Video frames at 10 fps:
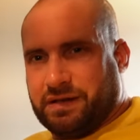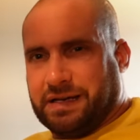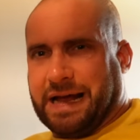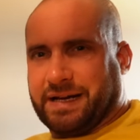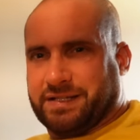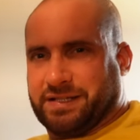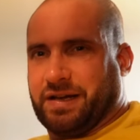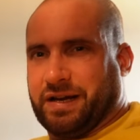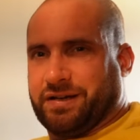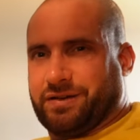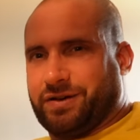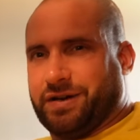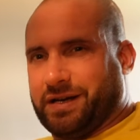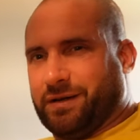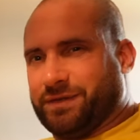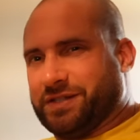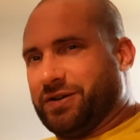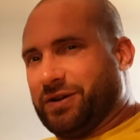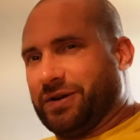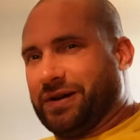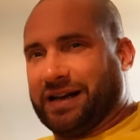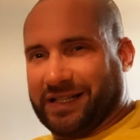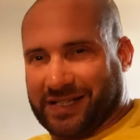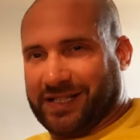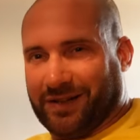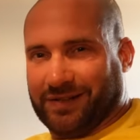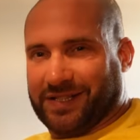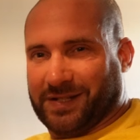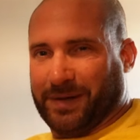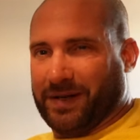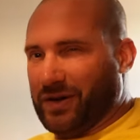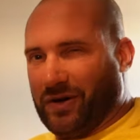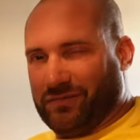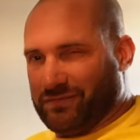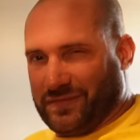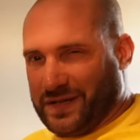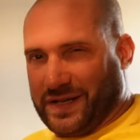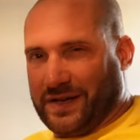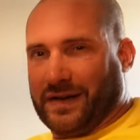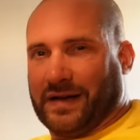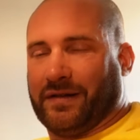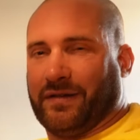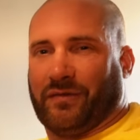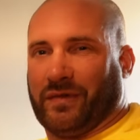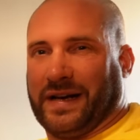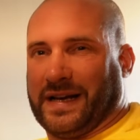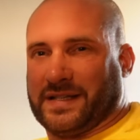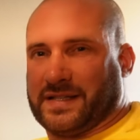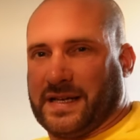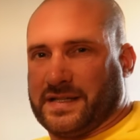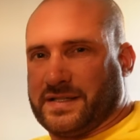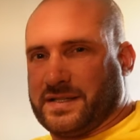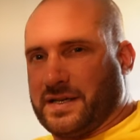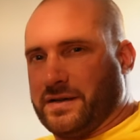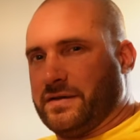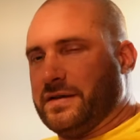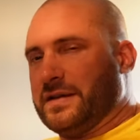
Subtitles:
legs like good enough to not look like stilts, but not, you know, not really assessed. So